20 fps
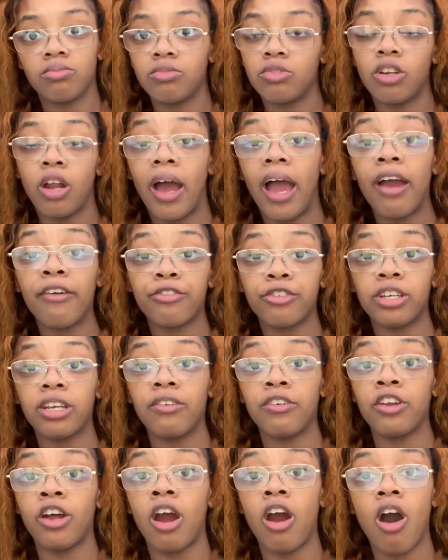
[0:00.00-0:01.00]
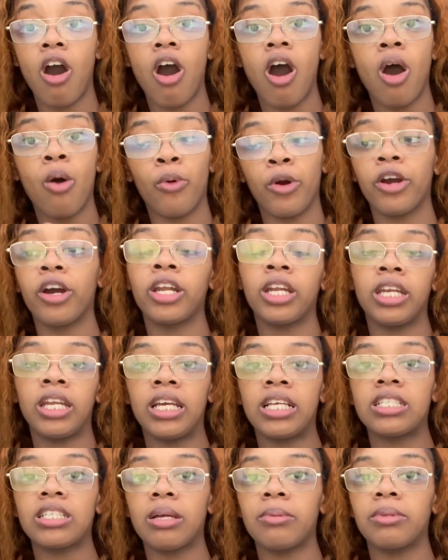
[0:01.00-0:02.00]
after giving our all, we're gonna
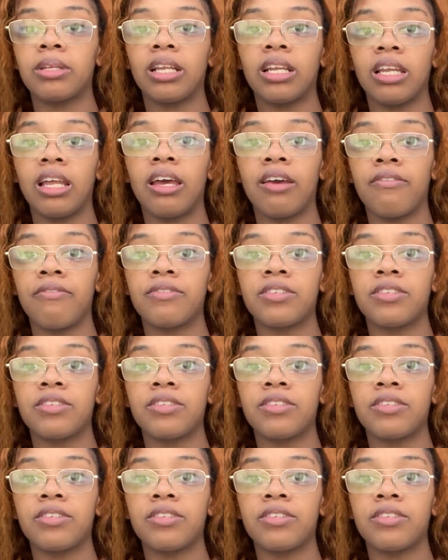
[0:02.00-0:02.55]
need something left